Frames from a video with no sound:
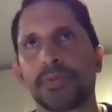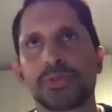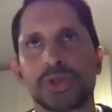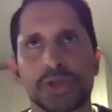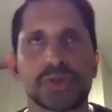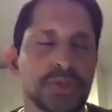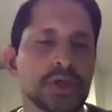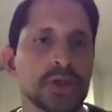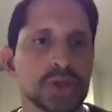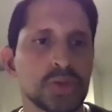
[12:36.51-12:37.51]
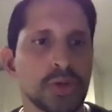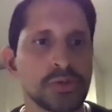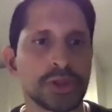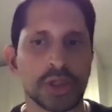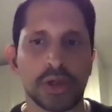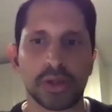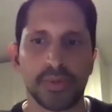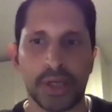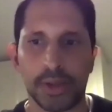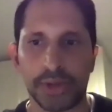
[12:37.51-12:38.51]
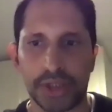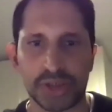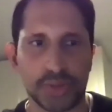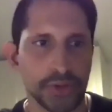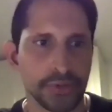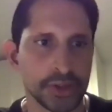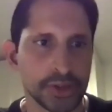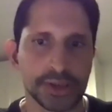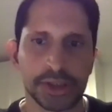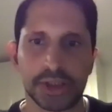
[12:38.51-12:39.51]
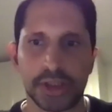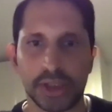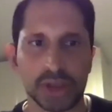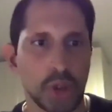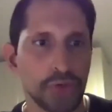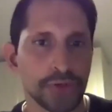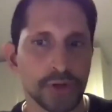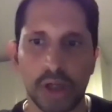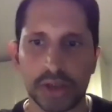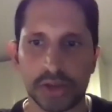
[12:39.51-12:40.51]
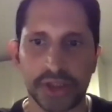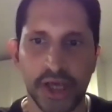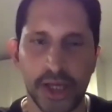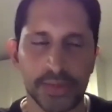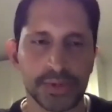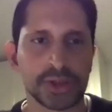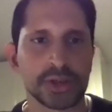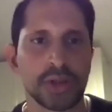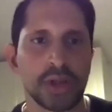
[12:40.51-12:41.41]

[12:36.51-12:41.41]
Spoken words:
Just because when we talk about experience, he has over 100 caps.